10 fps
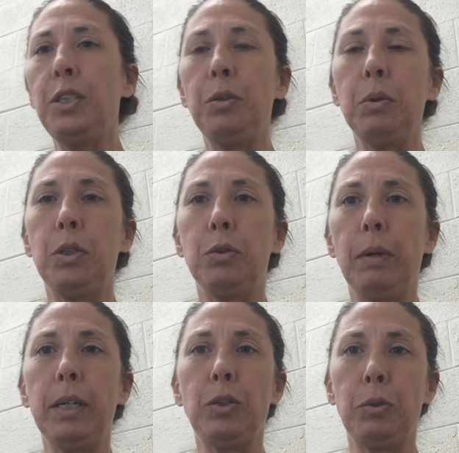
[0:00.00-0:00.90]
to do with
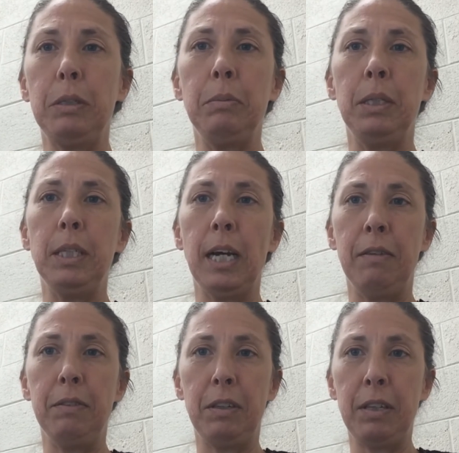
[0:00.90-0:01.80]
direct treatment
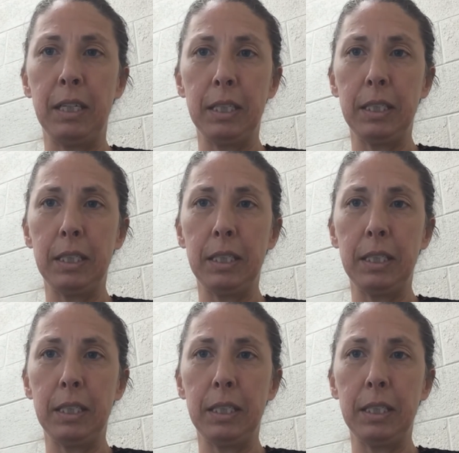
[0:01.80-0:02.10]
of the thing,